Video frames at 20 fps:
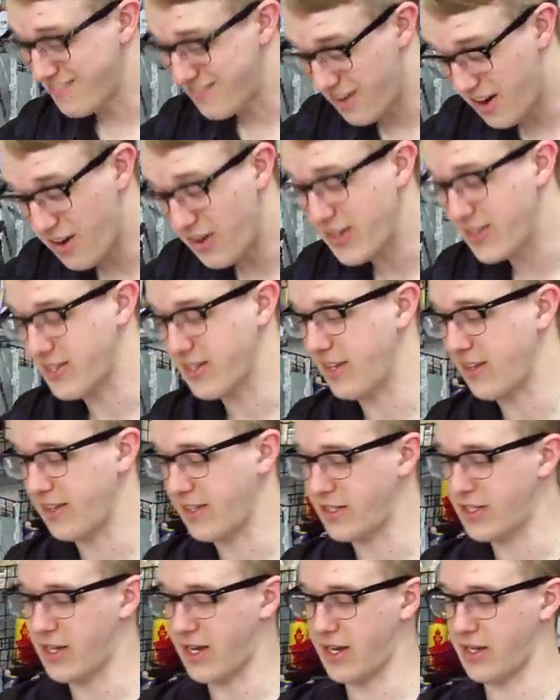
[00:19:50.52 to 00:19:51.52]
very
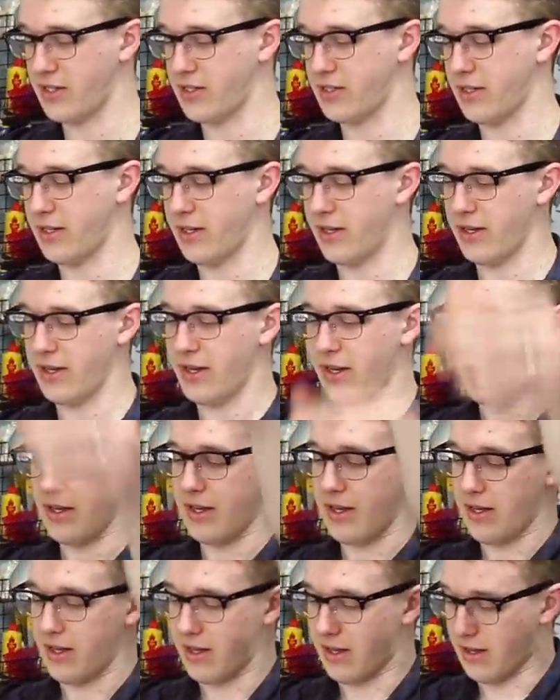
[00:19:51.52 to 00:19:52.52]
slightly changed
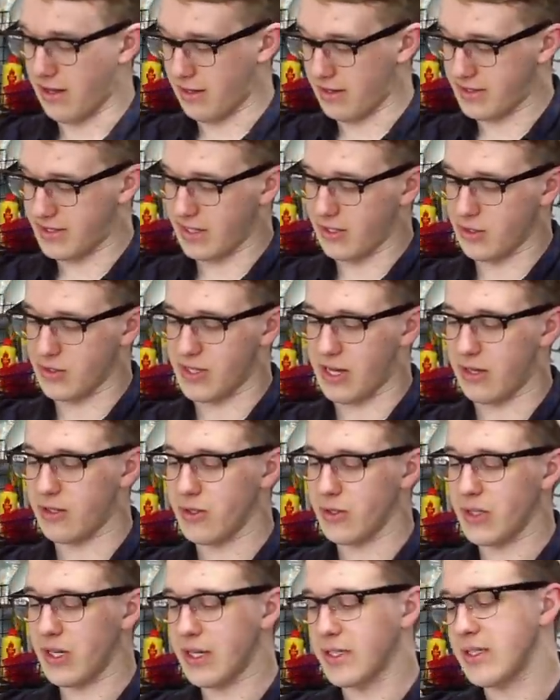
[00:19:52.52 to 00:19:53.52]
uh,
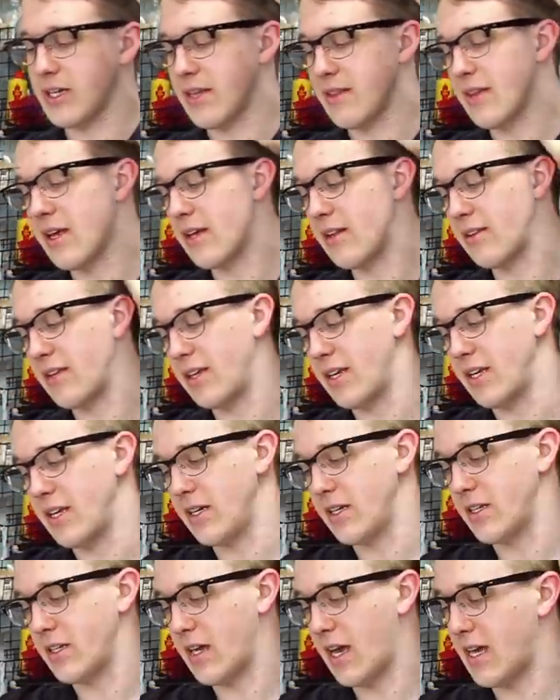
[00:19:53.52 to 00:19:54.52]
Psychozaku kit, and then
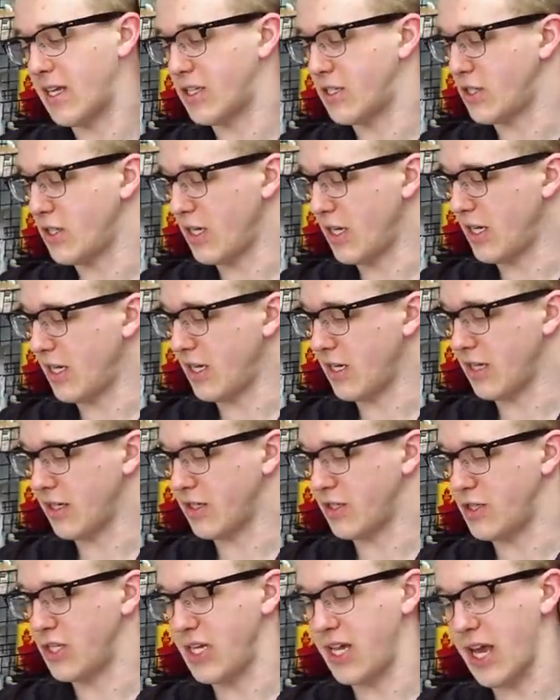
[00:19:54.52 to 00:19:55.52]
the H G
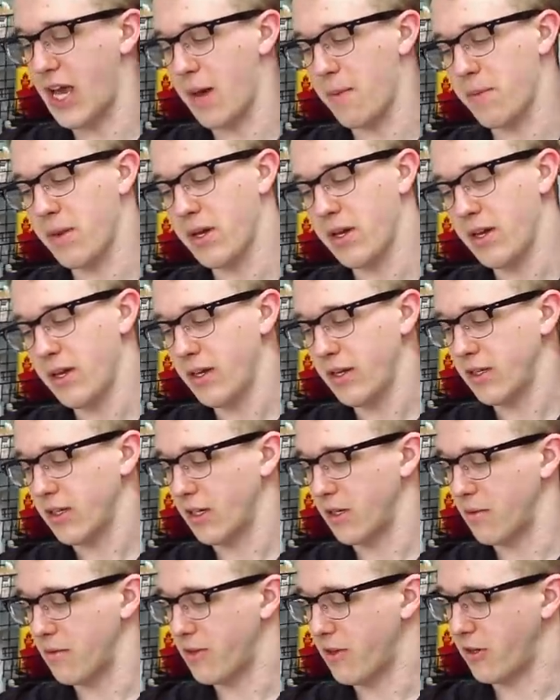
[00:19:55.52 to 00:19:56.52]
G M
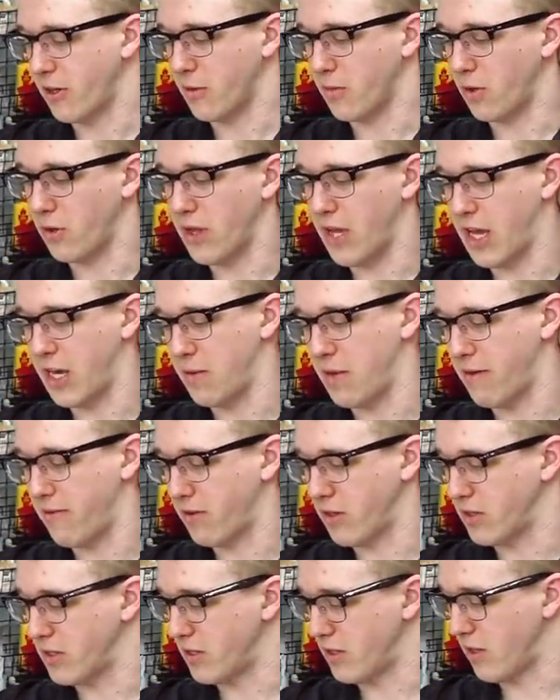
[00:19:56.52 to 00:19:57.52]
Gundam Thunderbolt anime
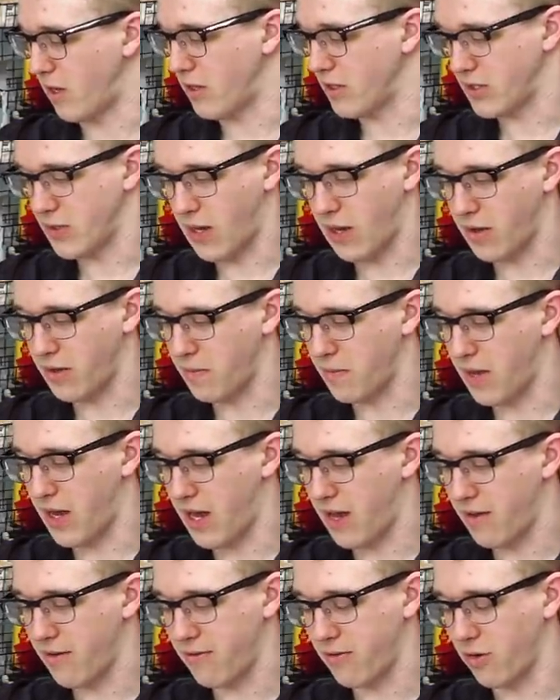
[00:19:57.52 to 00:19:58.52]
version, also out in
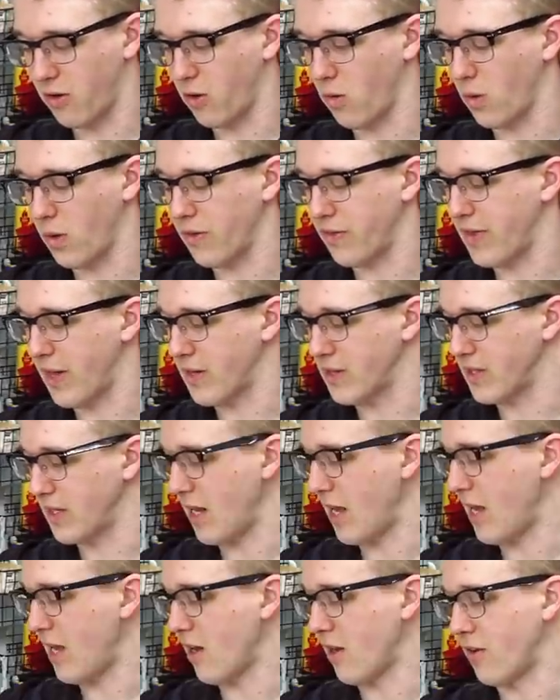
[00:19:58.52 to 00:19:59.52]
May for one thousand
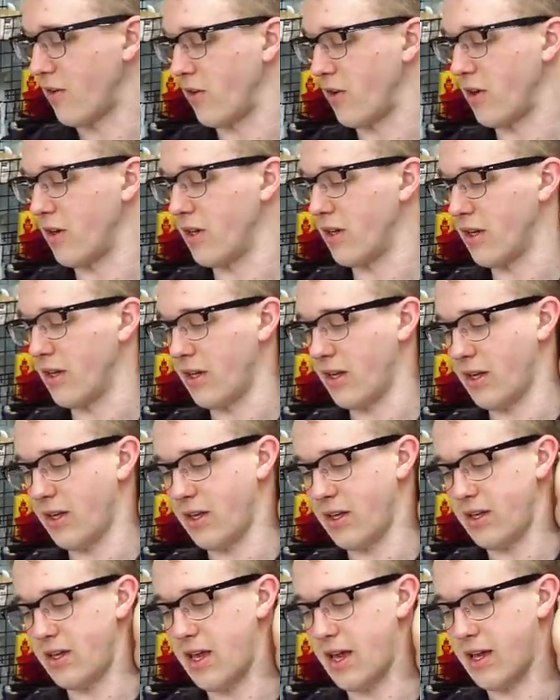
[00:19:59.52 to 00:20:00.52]
eight hundred
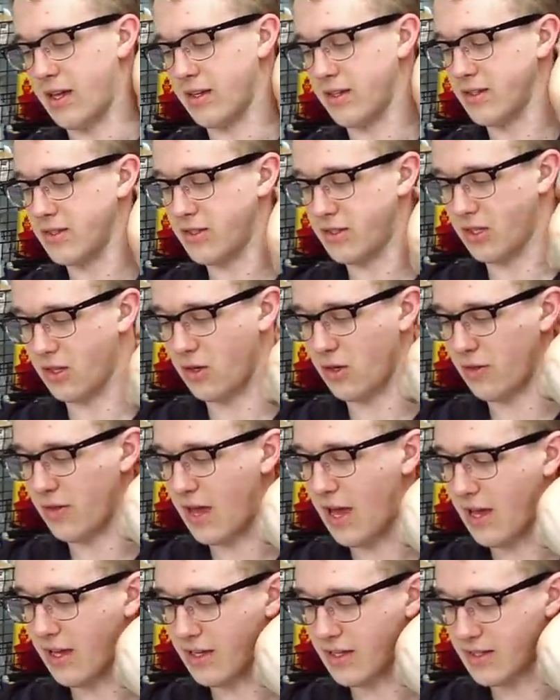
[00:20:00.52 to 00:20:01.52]
yen. So
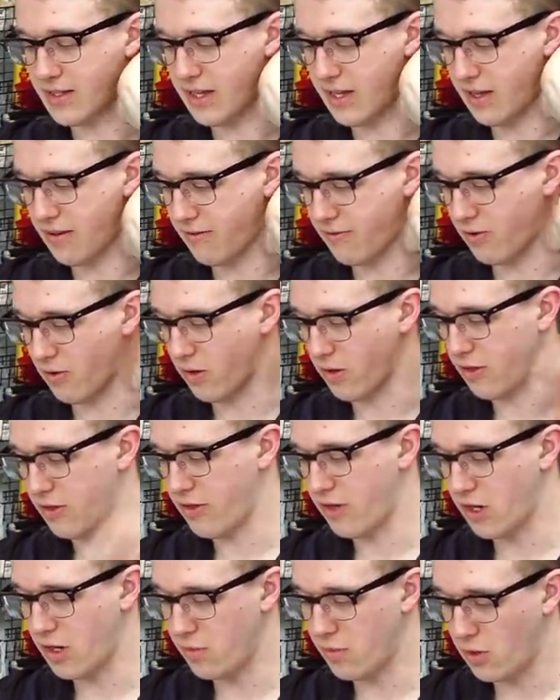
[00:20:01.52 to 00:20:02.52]
that is it for
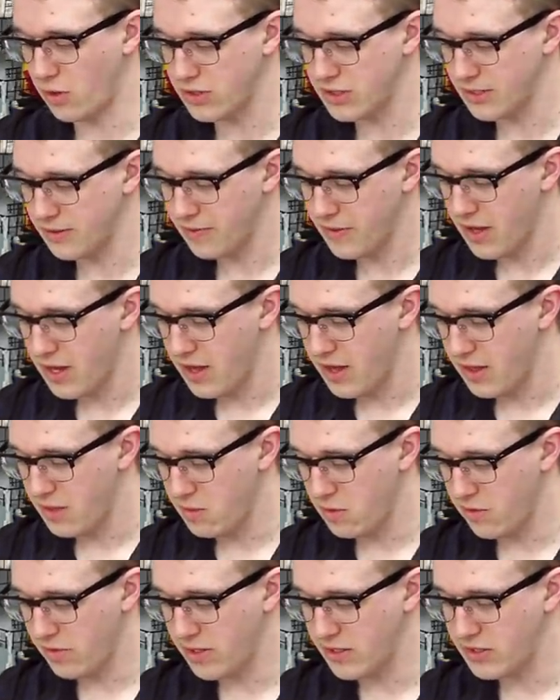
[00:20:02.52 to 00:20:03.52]
Thunderbolt.
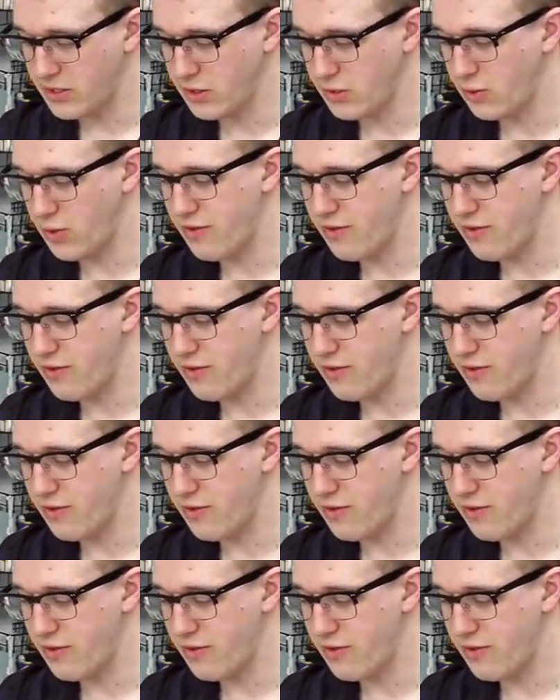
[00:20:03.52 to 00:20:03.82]
Then moving into